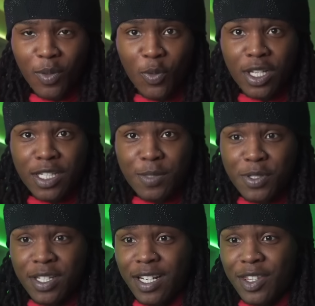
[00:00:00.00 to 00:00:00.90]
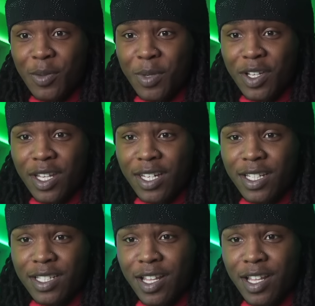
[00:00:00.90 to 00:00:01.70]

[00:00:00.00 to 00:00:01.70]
Was I supposed to get a thumbnail like this?